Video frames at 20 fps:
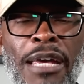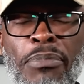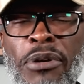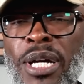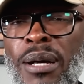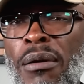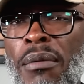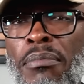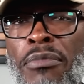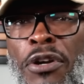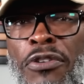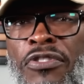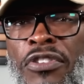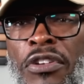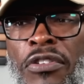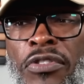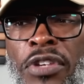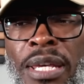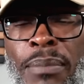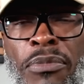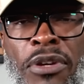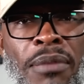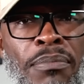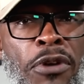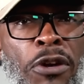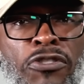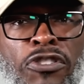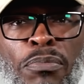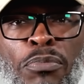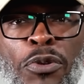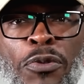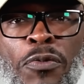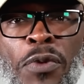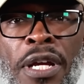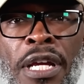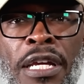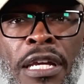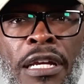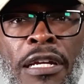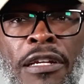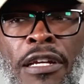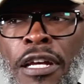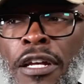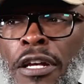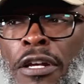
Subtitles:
Become merchant seaman, merchant marine,